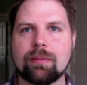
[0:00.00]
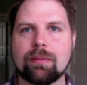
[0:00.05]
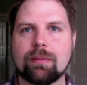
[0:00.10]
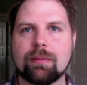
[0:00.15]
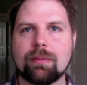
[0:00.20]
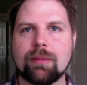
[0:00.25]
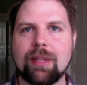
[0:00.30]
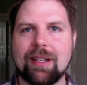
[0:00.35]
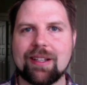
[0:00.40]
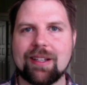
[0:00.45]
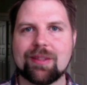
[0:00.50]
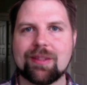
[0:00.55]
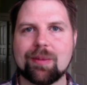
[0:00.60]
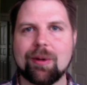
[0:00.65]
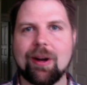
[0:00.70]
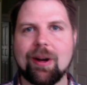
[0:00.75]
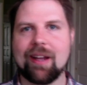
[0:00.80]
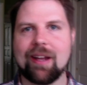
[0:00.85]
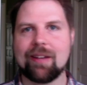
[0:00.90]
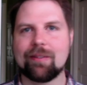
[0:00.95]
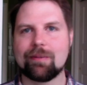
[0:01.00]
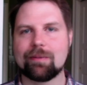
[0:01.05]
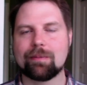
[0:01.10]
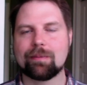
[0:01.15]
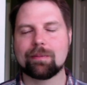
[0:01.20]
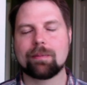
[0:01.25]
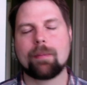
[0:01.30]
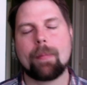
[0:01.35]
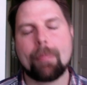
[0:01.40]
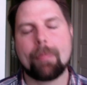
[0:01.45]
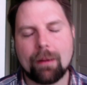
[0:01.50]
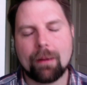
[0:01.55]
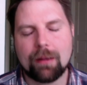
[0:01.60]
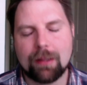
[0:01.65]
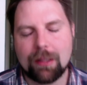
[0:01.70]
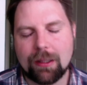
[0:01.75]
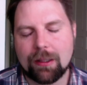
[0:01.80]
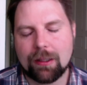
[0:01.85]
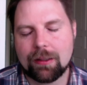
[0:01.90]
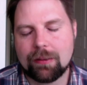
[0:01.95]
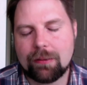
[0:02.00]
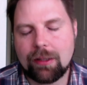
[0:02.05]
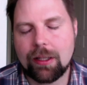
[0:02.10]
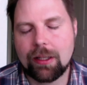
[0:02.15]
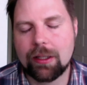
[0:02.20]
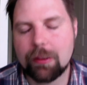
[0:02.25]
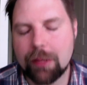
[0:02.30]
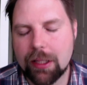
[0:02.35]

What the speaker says: Let us pray. Father,